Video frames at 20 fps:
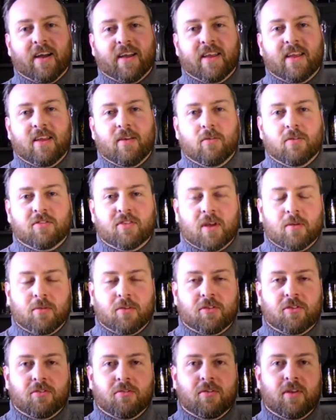He was able
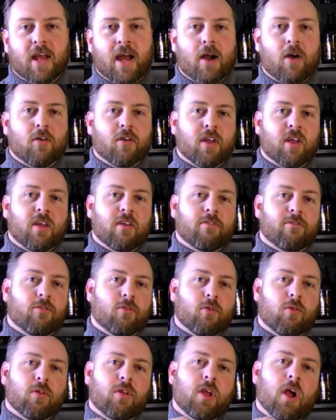to down a
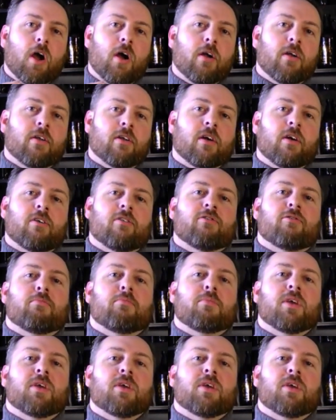full yard of